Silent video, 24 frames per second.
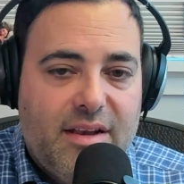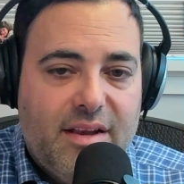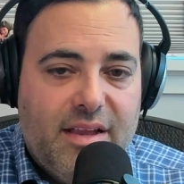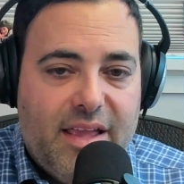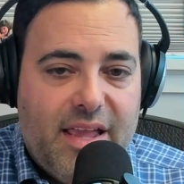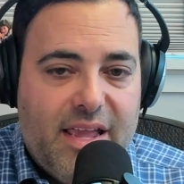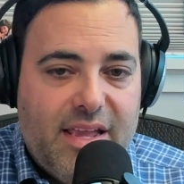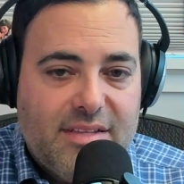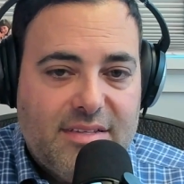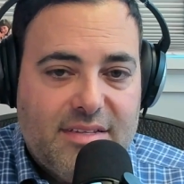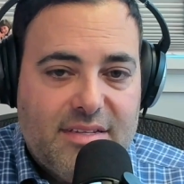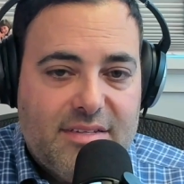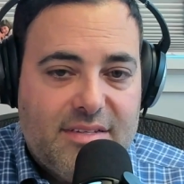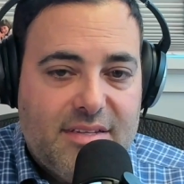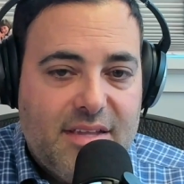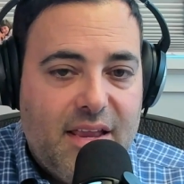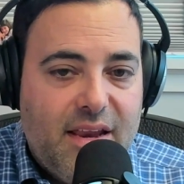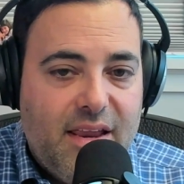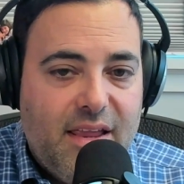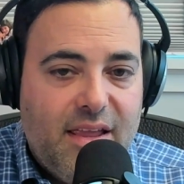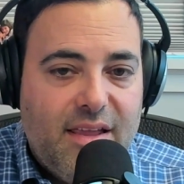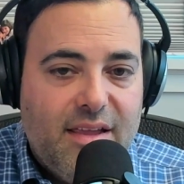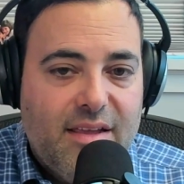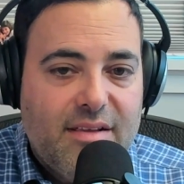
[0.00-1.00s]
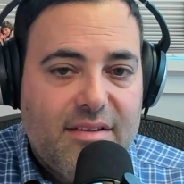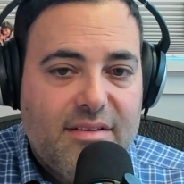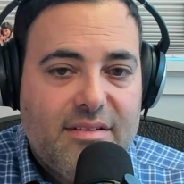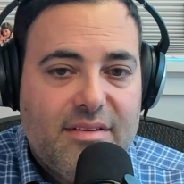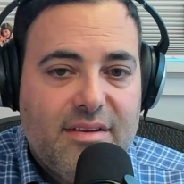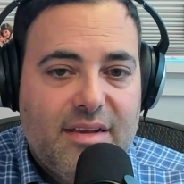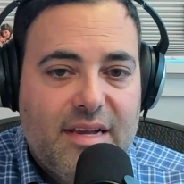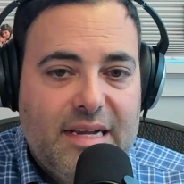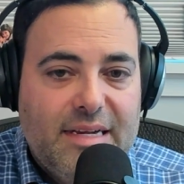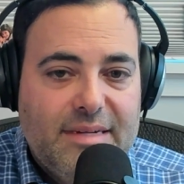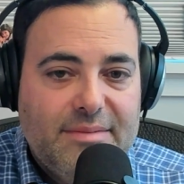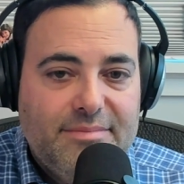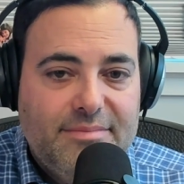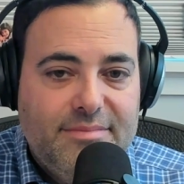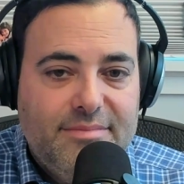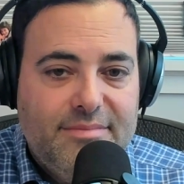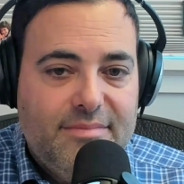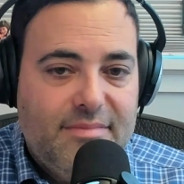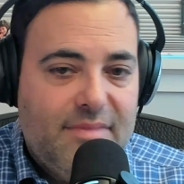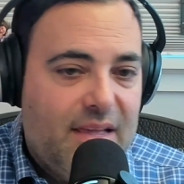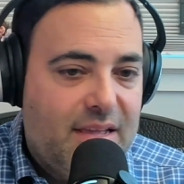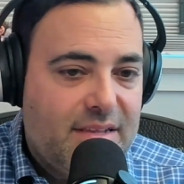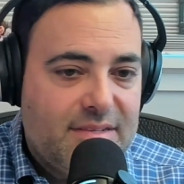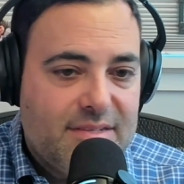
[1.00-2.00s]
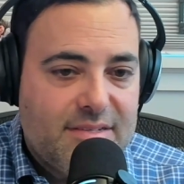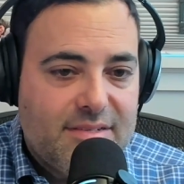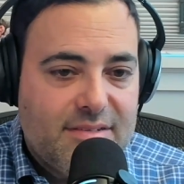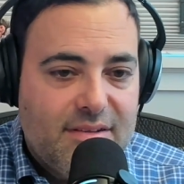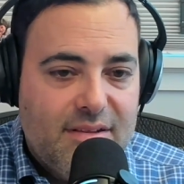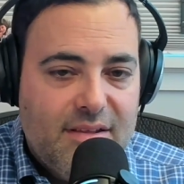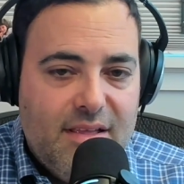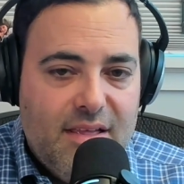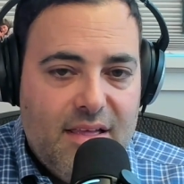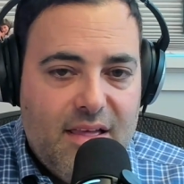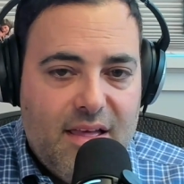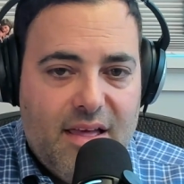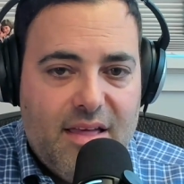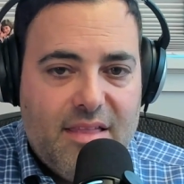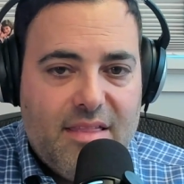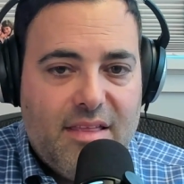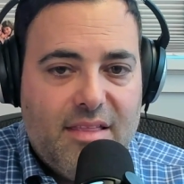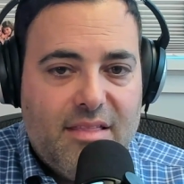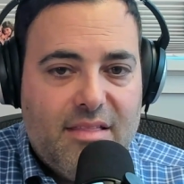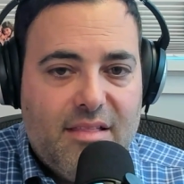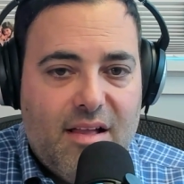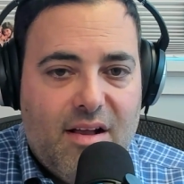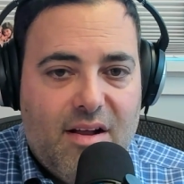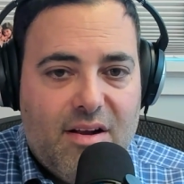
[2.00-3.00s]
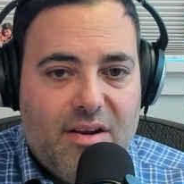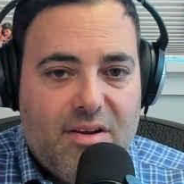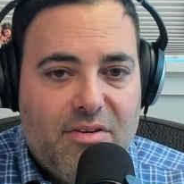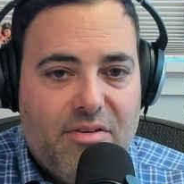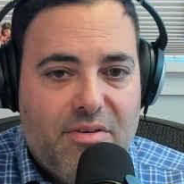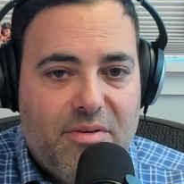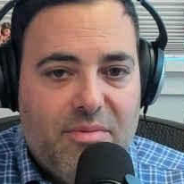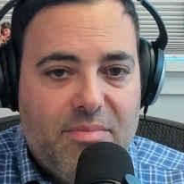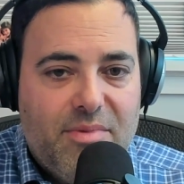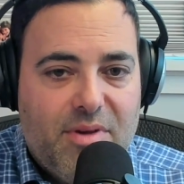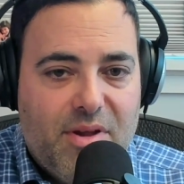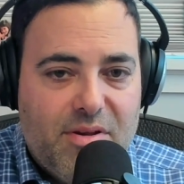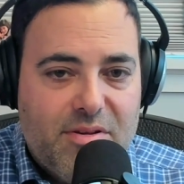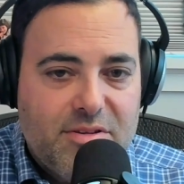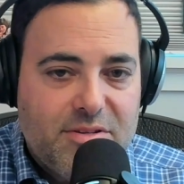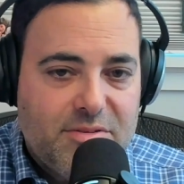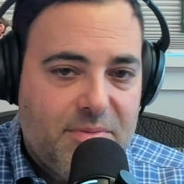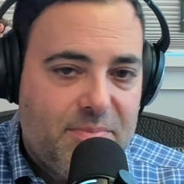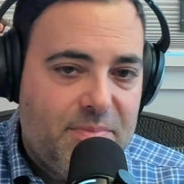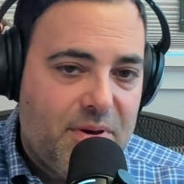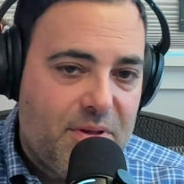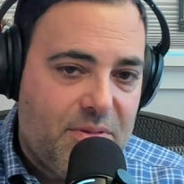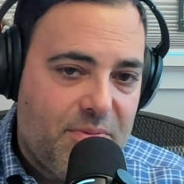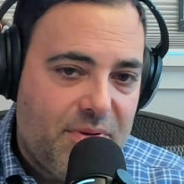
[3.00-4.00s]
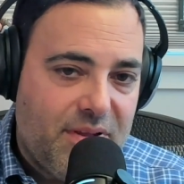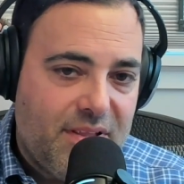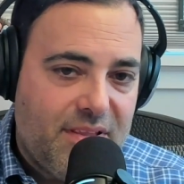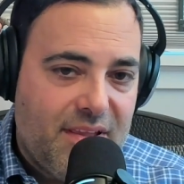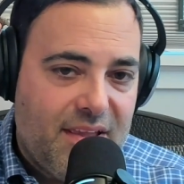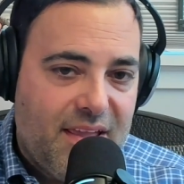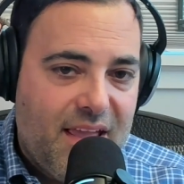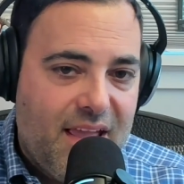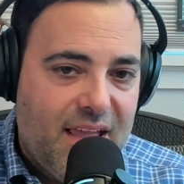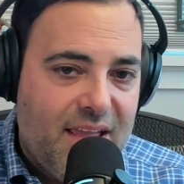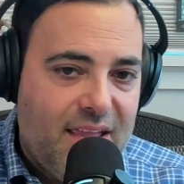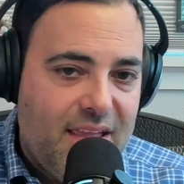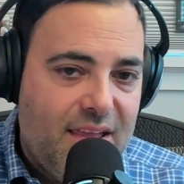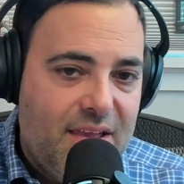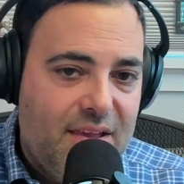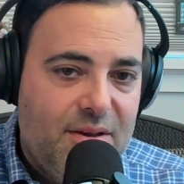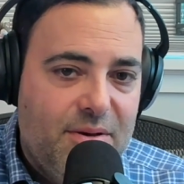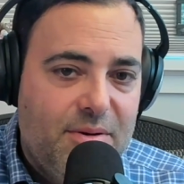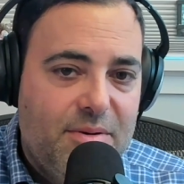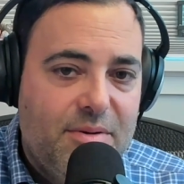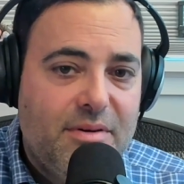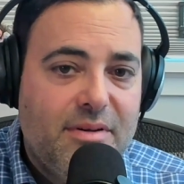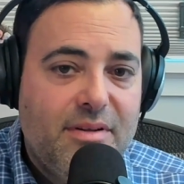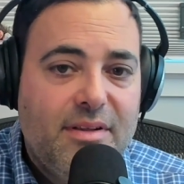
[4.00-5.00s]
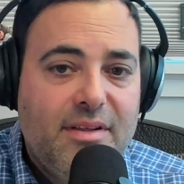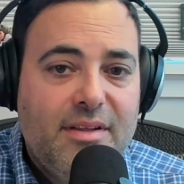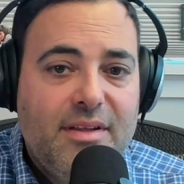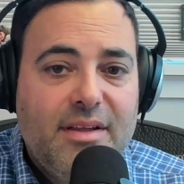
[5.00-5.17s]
in Kansas City. As I think our group knows, we both went to KU.